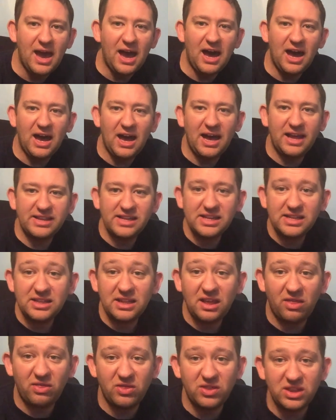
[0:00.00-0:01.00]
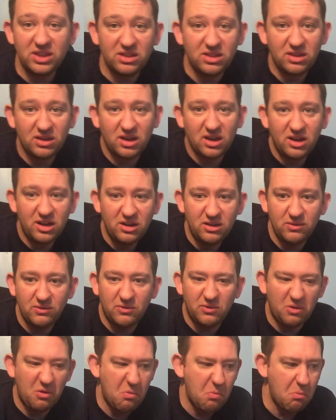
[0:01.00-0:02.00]
And then the kind
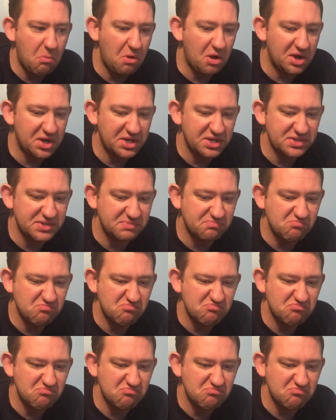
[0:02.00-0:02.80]
of, I guess,